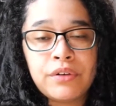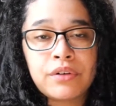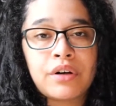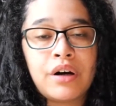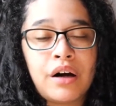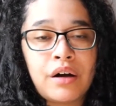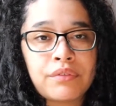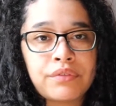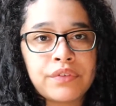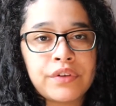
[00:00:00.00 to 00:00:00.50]

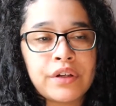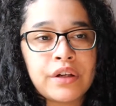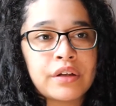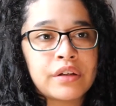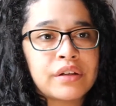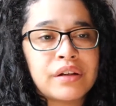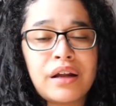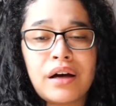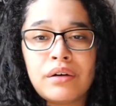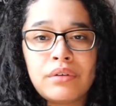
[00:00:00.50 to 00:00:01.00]
confident.
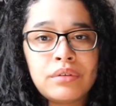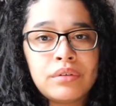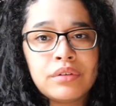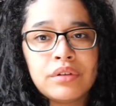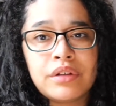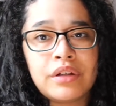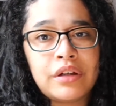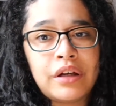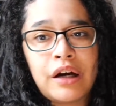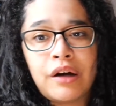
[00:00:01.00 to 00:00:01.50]
Not
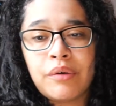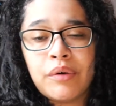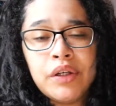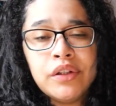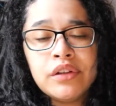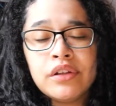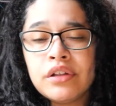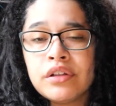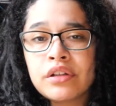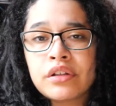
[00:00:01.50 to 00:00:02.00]
only how I
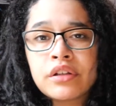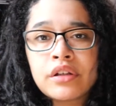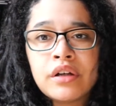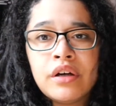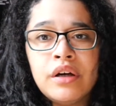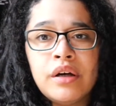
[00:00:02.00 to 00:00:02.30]
look,